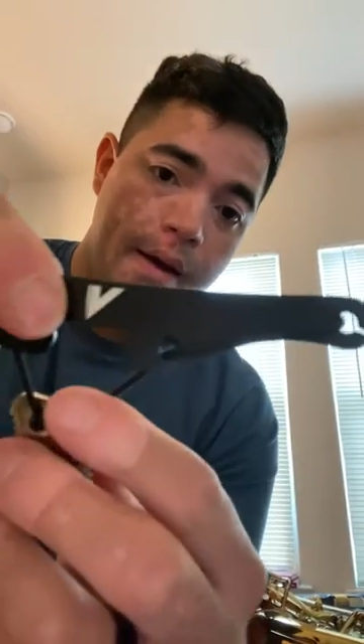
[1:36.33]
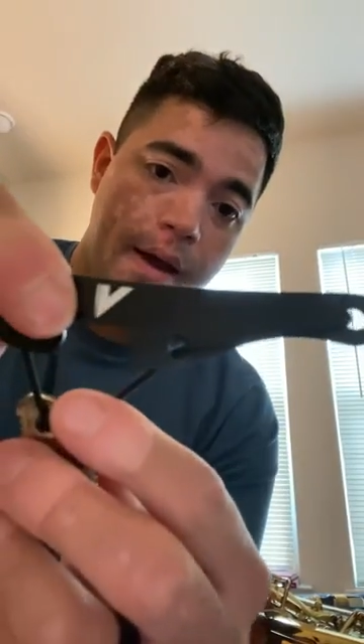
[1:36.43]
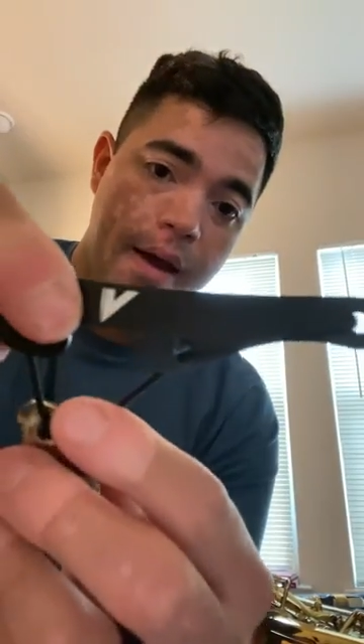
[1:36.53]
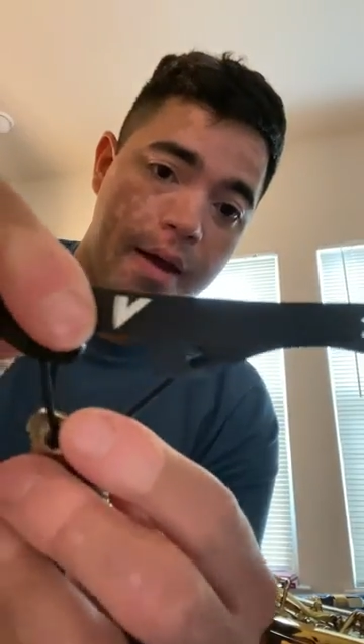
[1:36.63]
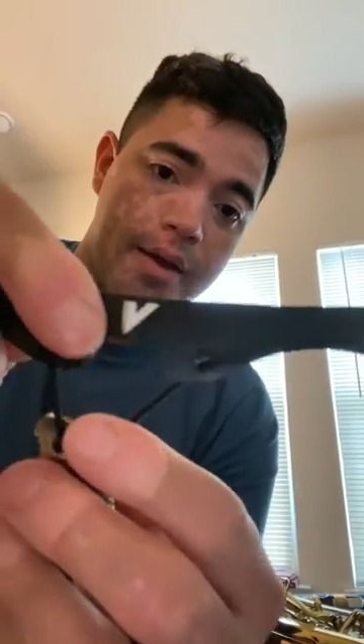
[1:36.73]

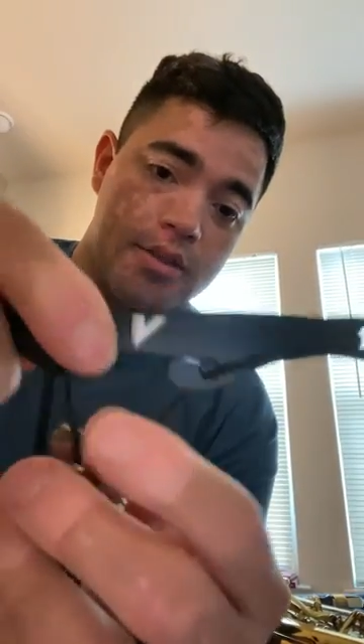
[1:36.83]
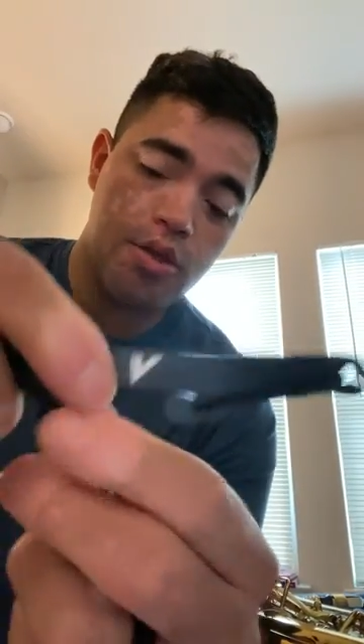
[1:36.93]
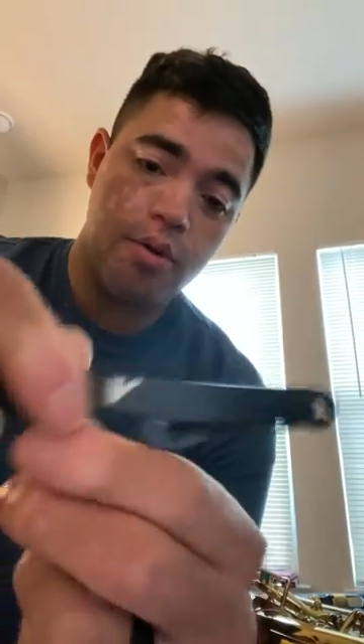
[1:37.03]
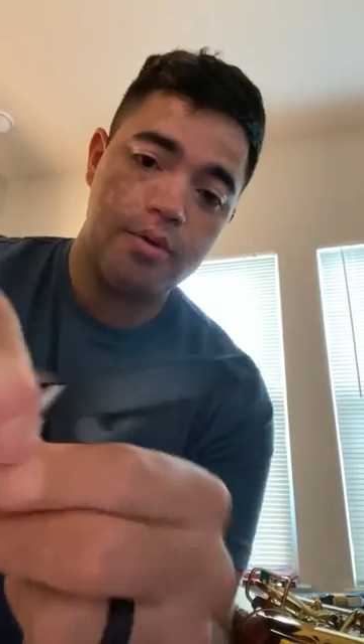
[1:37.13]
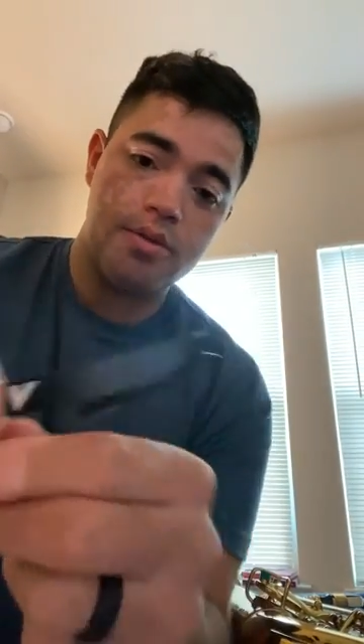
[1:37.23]
And
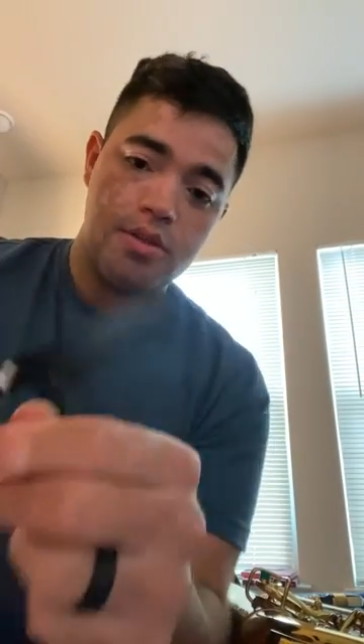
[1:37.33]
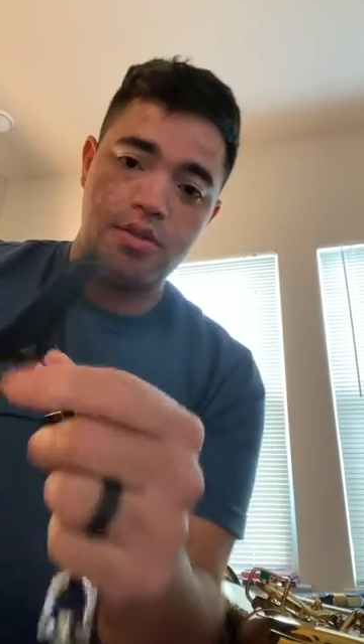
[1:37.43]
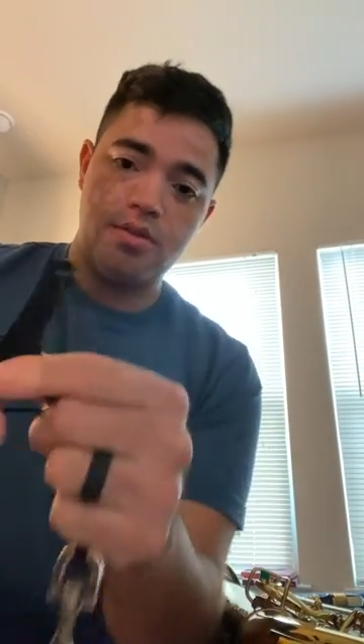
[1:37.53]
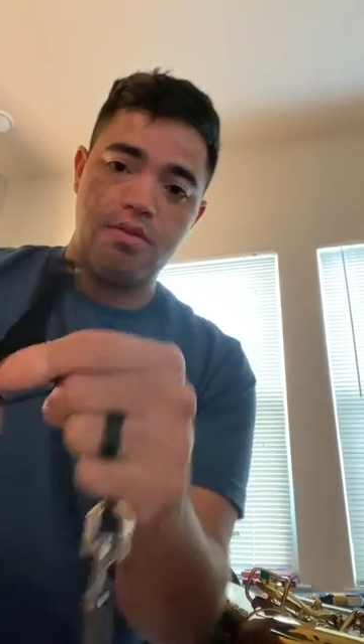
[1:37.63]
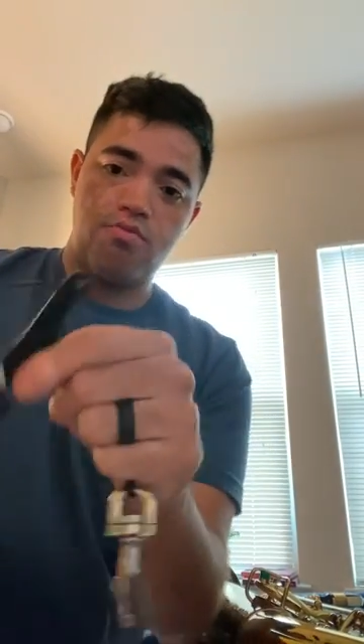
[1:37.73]
so it
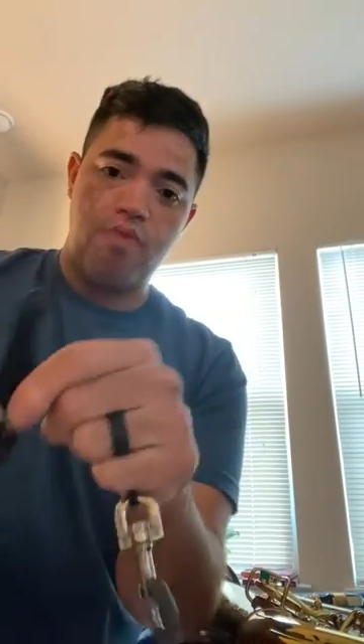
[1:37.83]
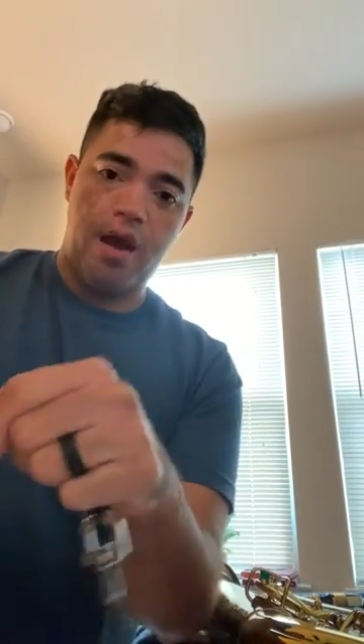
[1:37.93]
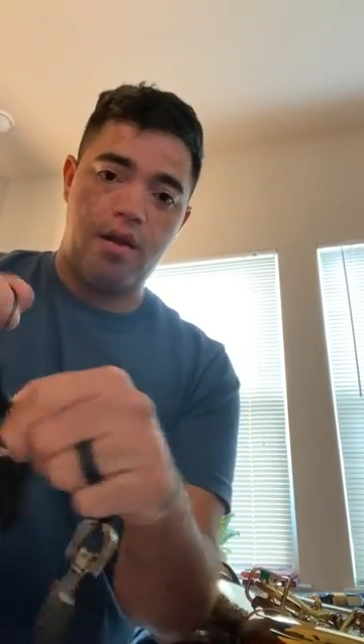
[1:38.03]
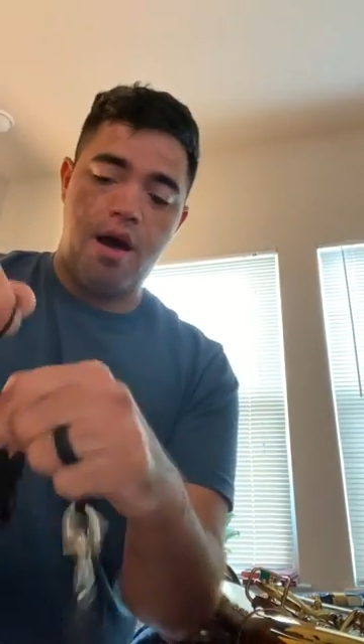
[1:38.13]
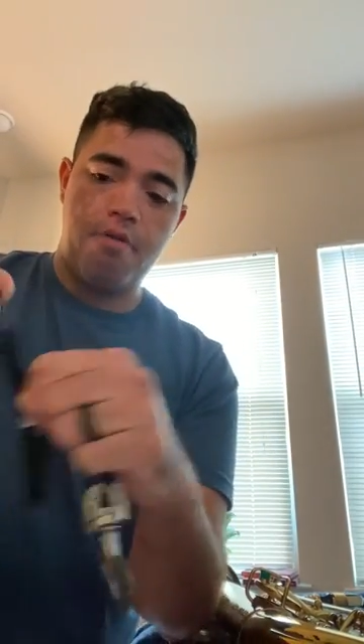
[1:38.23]
doesn't
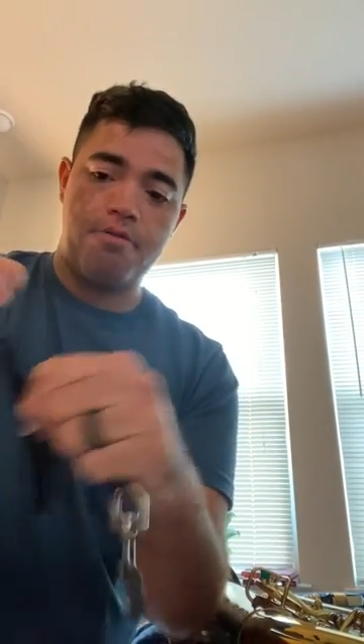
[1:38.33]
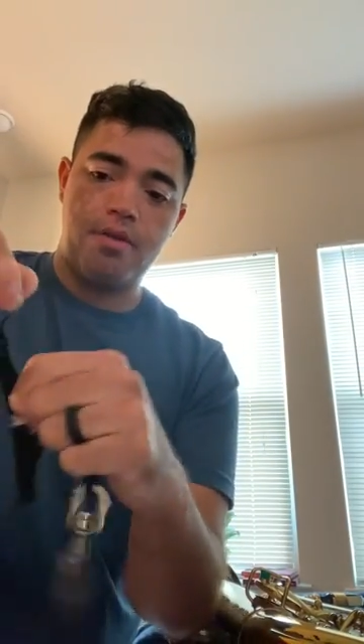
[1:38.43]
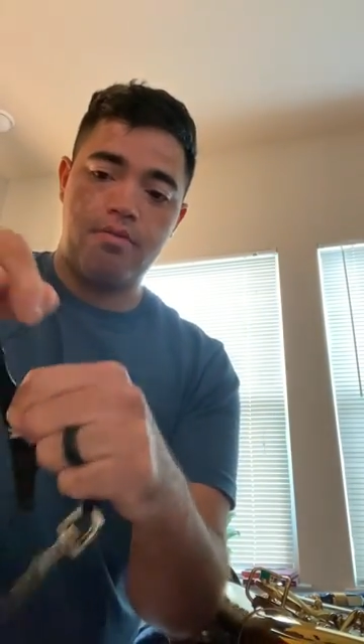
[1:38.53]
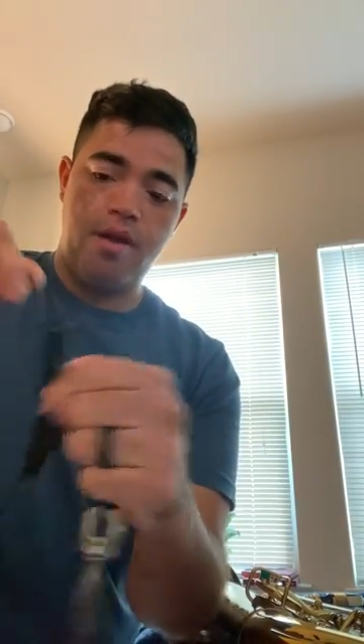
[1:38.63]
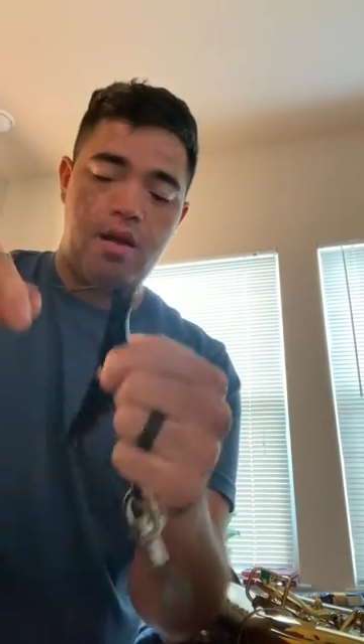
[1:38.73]
rattle off the,
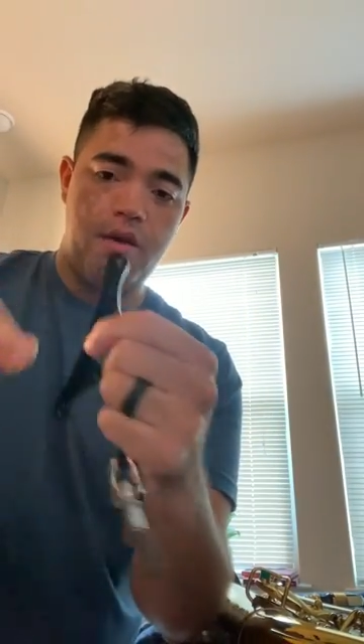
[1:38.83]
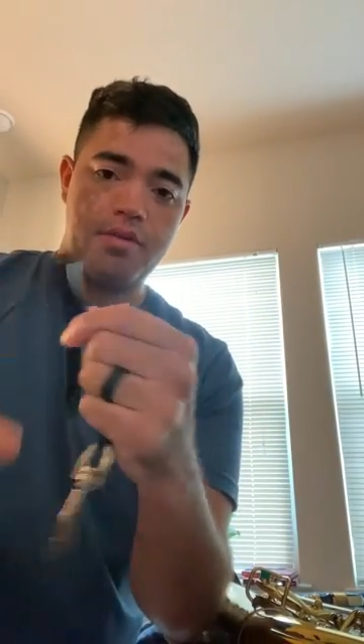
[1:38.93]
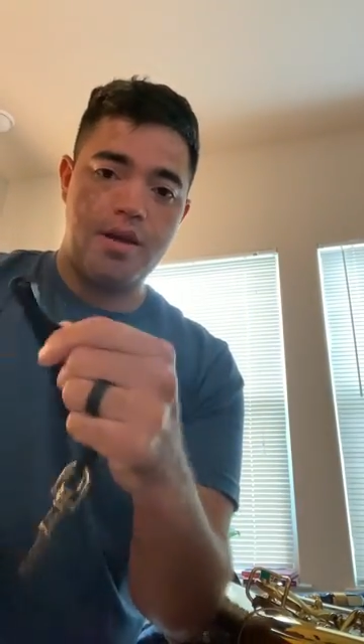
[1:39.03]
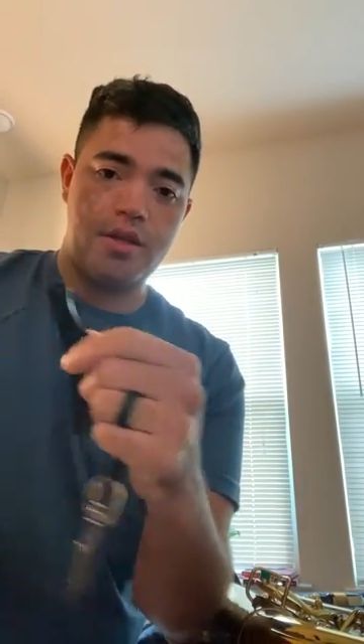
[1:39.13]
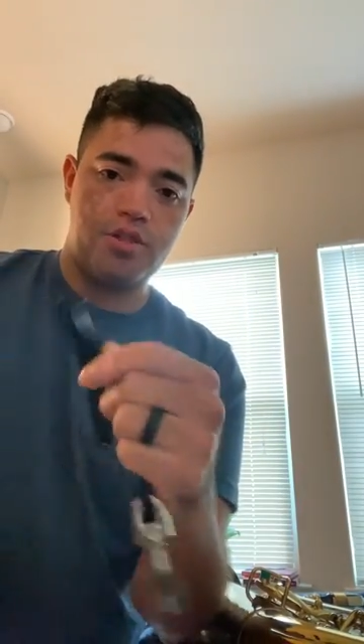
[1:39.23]
rattle off
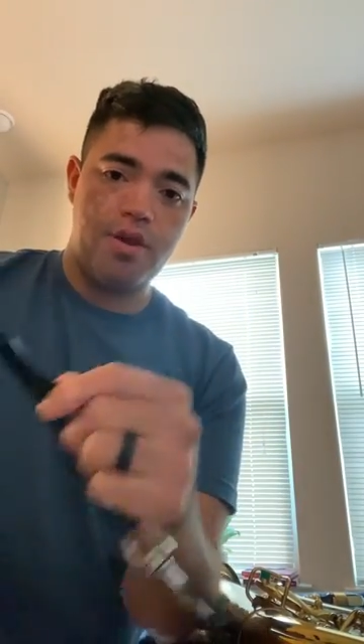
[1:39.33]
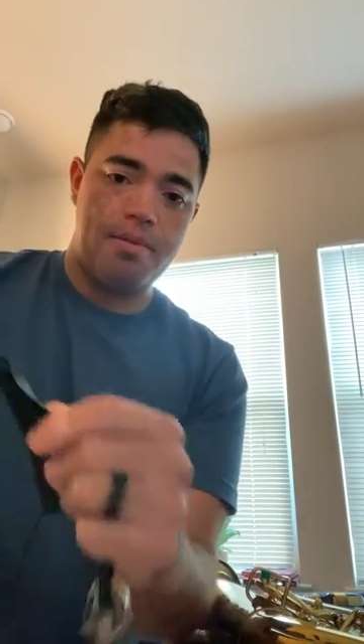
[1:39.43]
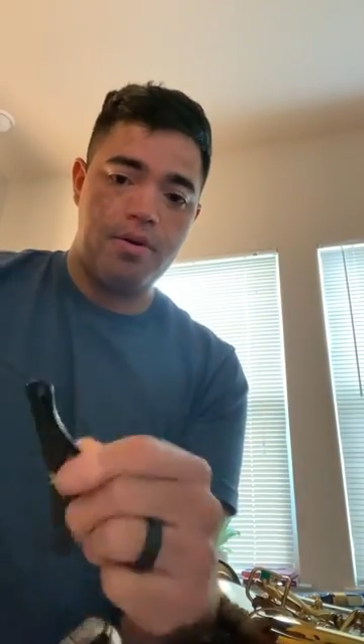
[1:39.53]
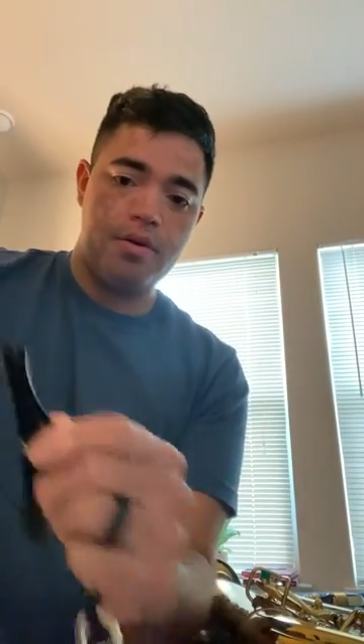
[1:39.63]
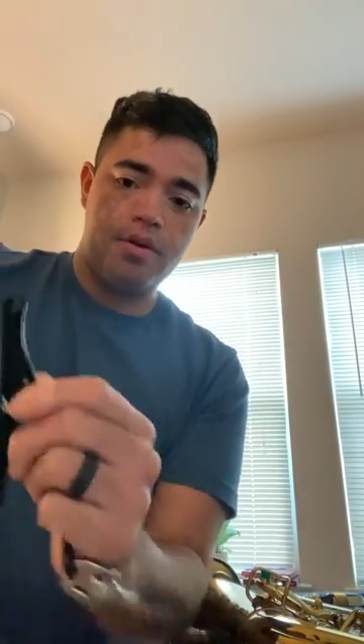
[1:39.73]
the neck strap
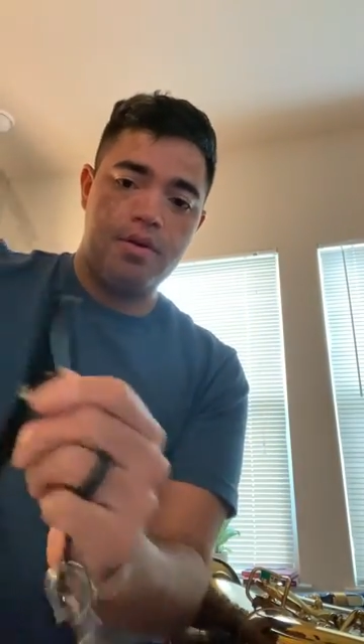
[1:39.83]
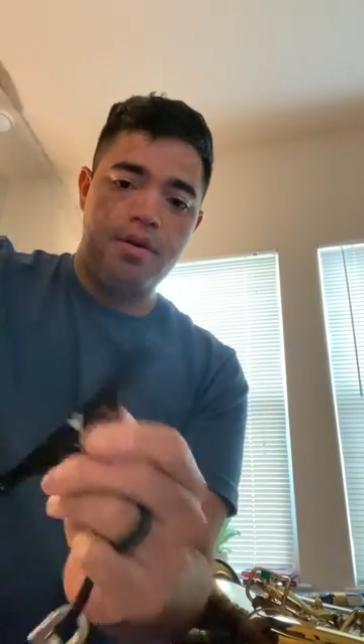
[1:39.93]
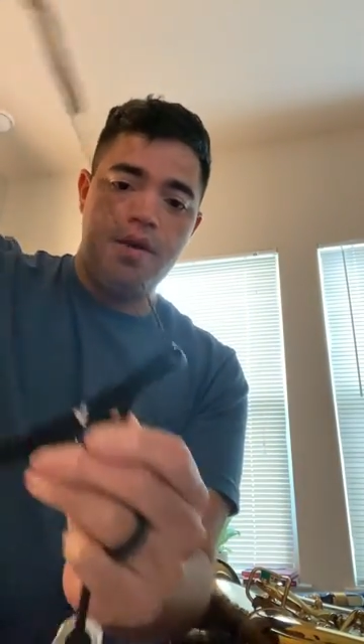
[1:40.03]
hook.